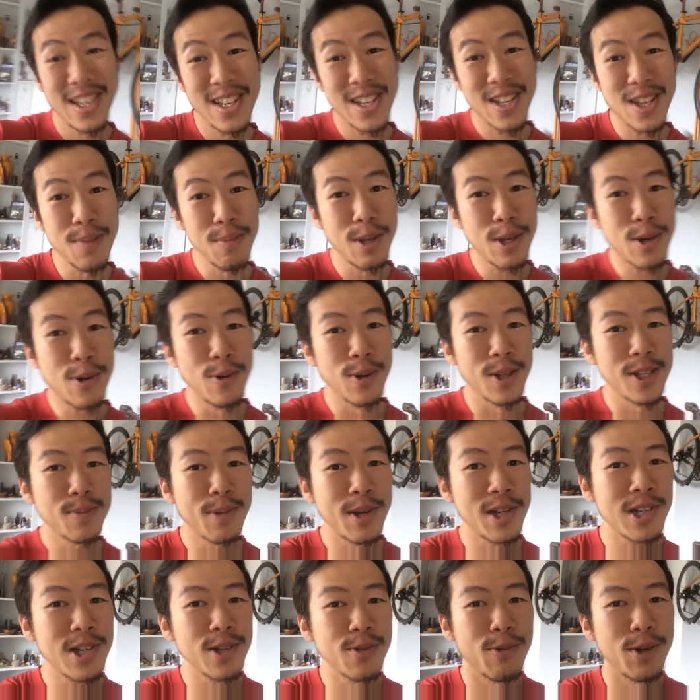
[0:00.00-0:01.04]
Could be cool,
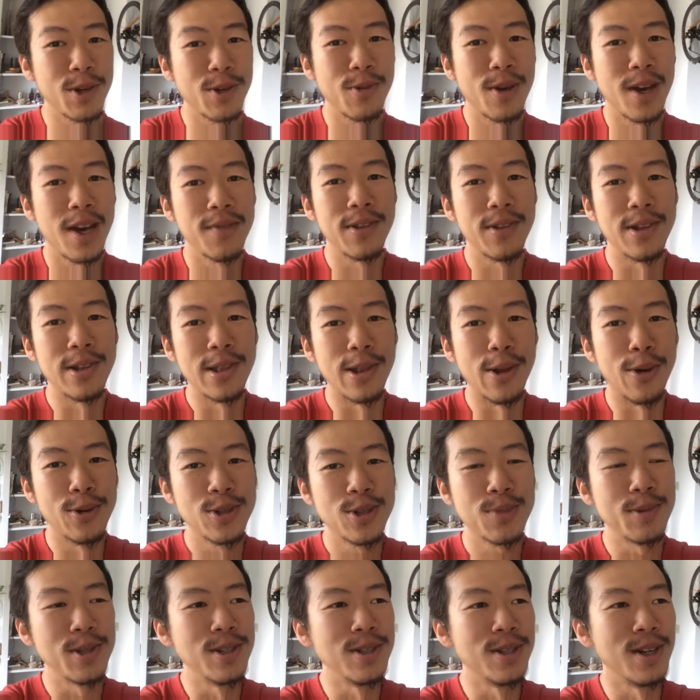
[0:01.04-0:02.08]
especially when you have the
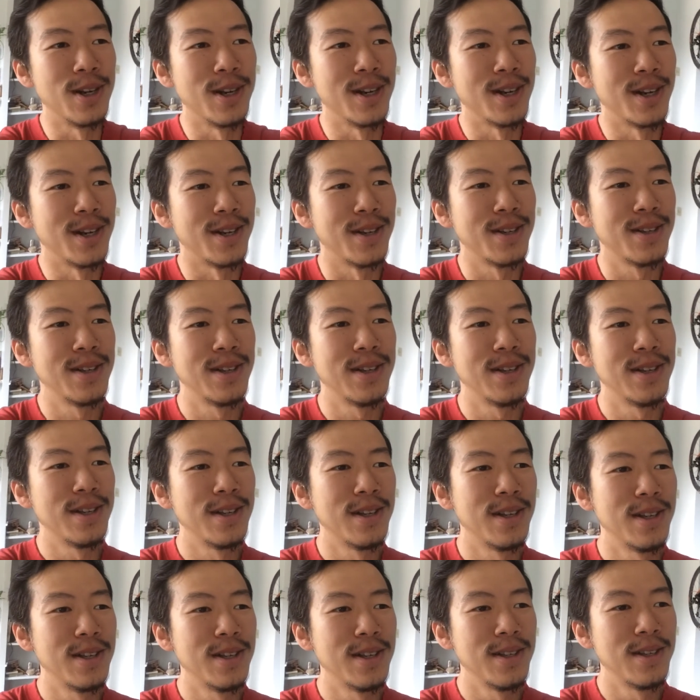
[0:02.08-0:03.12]
low-speed,
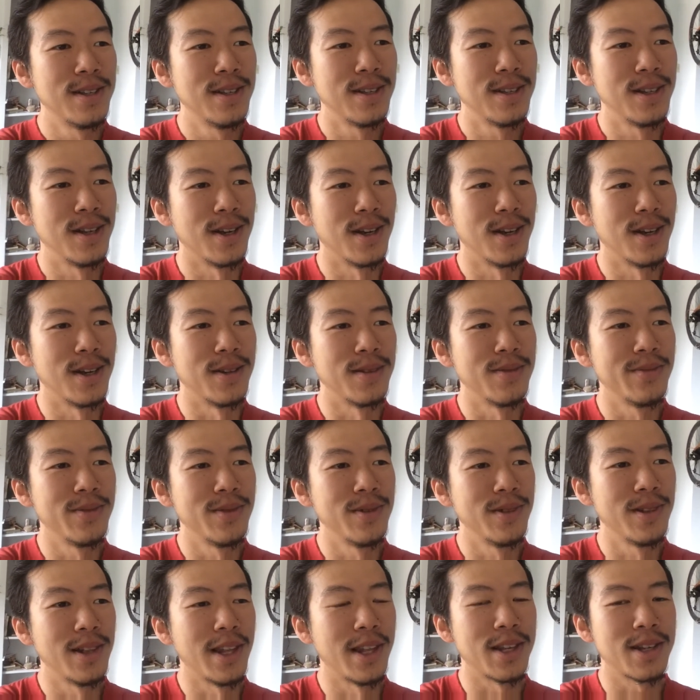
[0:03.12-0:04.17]

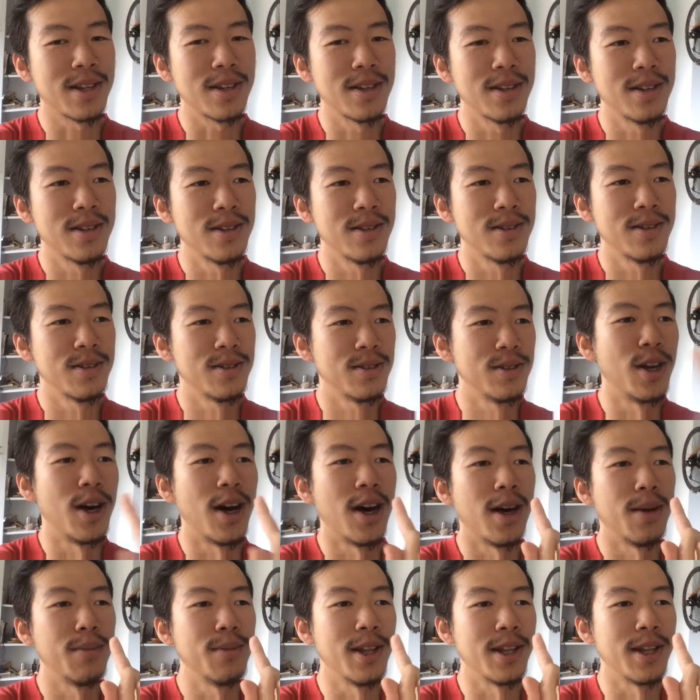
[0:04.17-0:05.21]
like
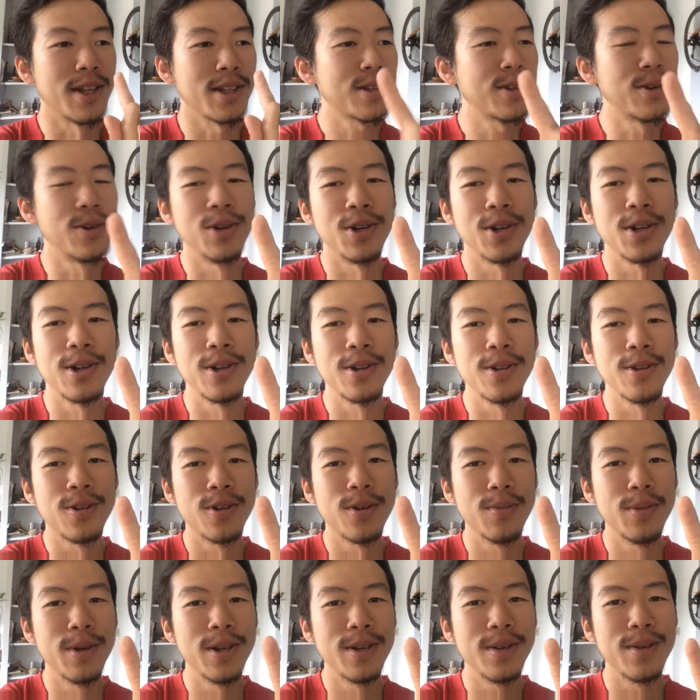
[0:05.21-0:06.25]
knob, like turned in a
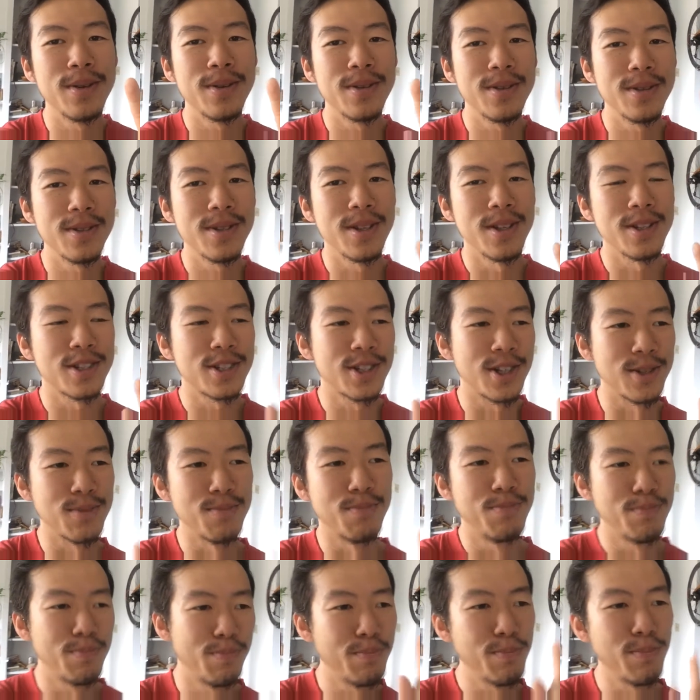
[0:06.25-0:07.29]
little bit. It's just
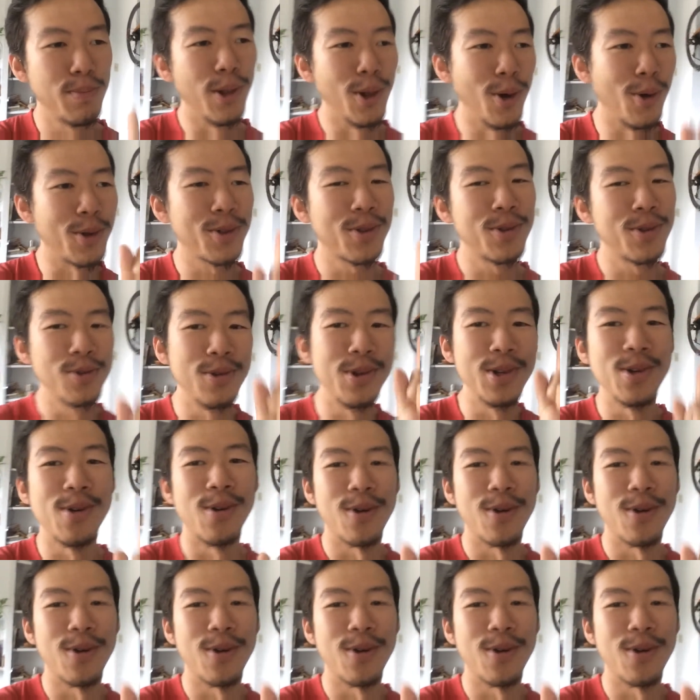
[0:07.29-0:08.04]
blowing through the